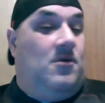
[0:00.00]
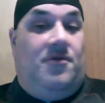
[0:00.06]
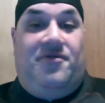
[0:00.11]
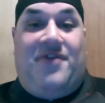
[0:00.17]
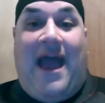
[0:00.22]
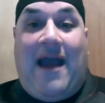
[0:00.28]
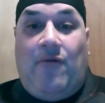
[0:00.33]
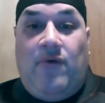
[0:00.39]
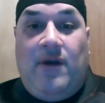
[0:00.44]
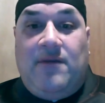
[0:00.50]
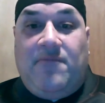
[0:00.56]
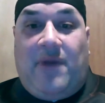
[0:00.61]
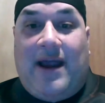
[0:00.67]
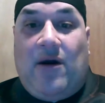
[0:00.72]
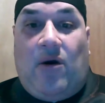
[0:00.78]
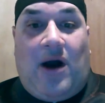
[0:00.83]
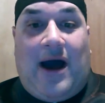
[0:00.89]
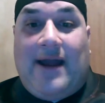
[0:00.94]
That win
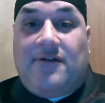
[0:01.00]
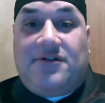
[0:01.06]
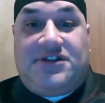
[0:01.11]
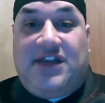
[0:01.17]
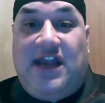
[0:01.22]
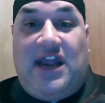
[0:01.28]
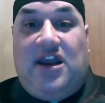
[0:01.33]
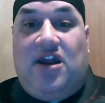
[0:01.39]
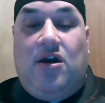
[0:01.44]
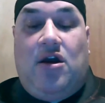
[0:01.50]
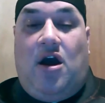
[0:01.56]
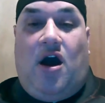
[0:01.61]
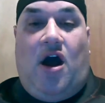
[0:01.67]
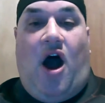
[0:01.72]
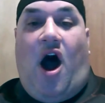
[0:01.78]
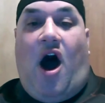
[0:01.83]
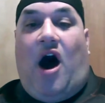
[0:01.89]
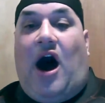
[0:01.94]
by Ohio State,
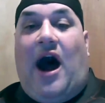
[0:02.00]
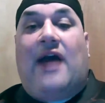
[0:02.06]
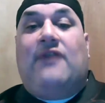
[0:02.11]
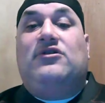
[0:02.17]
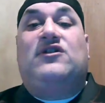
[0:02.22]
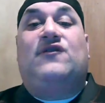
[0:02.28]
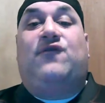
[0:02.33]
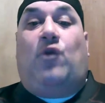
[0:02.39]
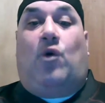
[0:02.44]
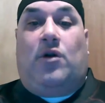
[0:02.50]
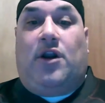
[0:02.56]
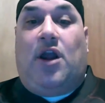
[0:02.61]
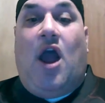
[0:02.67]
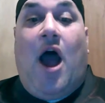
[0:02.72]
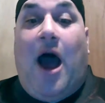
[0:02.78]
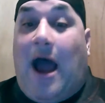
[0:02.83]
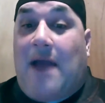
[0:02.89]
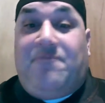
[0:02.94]
I was floored.
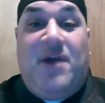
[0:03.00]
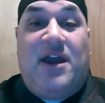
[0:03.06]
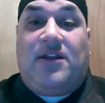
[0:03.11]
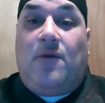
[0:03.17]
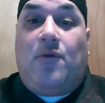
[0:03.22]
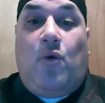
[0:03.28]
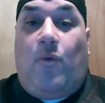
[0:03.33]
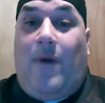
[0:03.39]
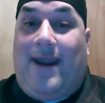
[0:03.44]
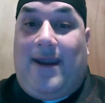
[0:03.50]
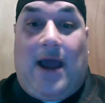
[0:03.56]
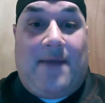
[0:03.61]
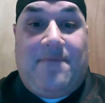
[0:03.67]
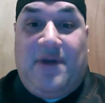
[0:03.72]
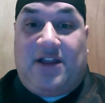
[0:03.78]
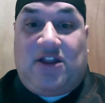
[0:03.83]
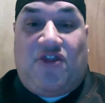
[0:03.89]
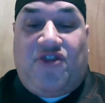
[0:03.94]
I picked them to win.
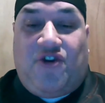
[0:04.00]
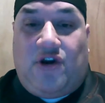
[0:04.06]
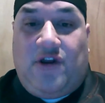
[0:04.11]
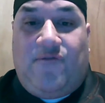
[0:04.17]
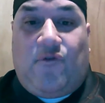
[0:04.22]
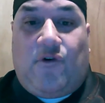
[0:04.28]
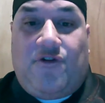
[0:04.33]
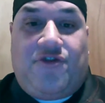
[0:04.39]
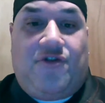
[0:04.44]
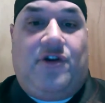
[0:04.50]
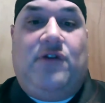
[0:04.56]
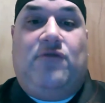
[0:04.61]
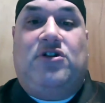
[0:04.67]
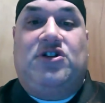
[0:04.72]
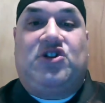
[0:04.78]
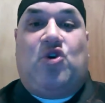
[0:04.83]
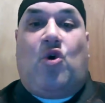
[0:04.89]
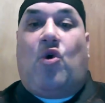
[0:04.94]
I picked a
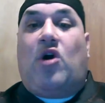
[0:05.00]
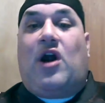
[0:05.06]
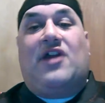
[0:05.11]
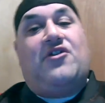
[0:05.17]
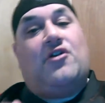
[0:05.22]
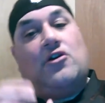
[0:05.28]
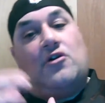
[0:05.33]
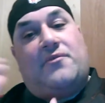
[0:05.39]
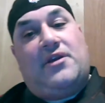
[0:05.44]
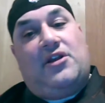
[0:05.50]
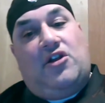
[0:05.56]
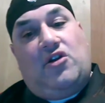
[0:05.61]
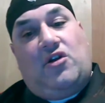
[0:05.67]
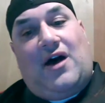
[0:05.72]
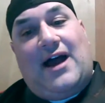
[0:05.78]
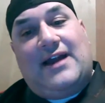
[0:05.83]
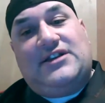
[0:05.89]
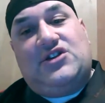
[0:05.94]
34-31 score. I thought it would be a
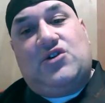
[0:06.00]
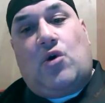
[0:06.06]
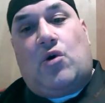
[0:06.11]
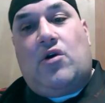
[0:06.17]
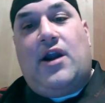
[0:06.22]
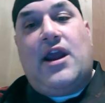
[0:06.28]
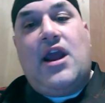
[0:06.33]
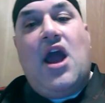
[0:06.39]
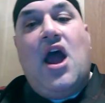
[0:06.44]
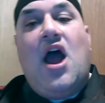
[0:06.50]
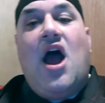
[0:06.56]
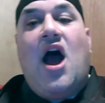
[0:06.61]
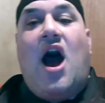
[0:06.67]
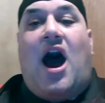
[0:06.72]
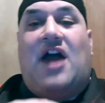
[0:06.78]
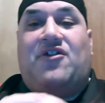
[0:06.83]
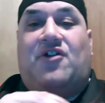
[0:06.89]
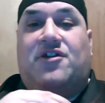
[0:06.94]
little high scoring.
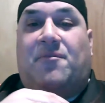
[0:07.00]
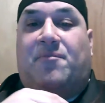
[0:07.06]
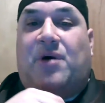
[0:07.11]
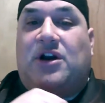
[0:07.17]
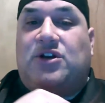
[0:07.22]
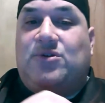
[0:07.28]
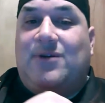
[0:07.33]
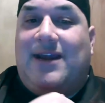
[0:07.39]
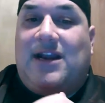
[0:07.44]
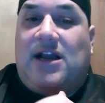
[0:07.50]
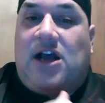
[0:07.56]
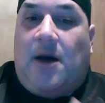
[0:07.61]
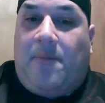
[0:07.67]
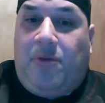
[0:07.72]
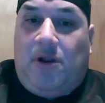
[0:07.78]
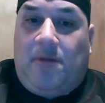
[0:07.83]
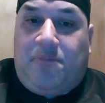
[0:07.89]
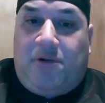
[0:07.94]
I thought the Bucs would get a
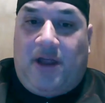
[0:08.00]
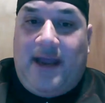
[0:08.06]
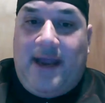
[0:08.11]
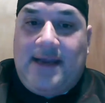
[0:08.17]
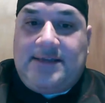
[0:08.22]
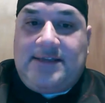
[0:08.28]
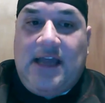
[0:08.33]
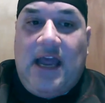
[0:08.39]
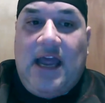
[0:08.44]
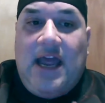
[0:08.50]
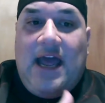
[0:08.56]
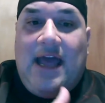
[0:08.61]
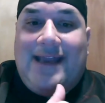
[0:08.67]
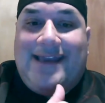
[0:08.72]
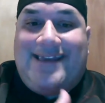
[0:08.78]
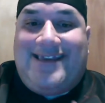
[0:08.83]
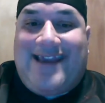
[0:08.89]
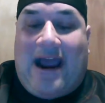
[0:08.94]
couple of plays
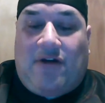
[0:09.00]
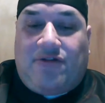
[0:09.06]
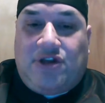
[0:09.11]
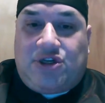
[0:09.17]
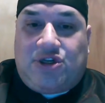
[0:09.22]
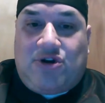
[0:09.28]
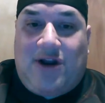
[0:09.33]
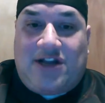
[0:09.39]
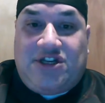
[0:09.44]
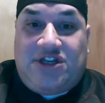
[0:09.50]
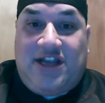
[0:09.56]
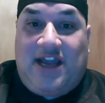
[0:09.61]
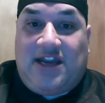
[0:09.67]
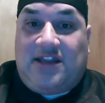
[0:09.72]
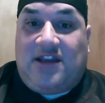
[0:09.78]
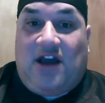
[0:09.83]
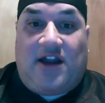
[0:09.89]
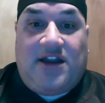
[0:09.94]
down the stretch to
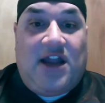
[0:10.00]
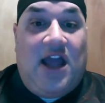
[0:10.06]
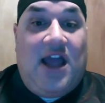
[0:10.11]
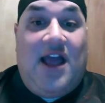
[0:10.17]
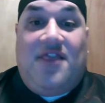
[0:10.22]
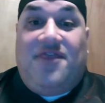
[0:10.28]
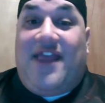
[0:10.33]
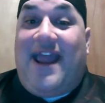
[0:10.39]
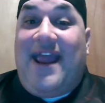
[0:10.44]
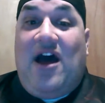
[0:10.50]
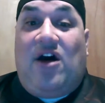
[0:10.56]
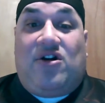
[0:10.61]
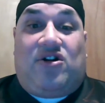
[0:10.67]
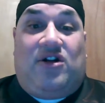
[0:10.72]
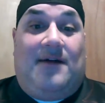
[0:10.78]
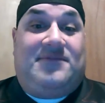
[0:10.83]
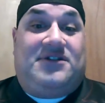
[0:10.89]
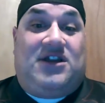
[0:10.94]
get it done. They
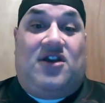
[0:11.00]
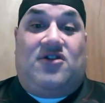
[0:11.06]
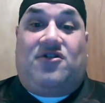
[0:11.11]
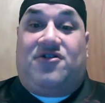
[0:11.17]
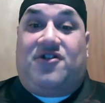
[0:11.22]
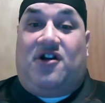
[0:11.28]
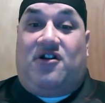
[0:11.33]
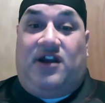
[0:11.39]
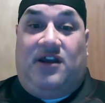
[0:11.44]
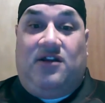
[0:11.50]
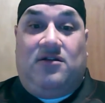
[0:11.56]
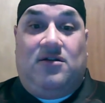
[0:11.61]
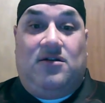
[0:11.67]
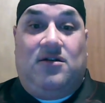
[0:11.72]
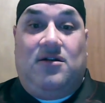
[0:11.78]
held Clemson under 30.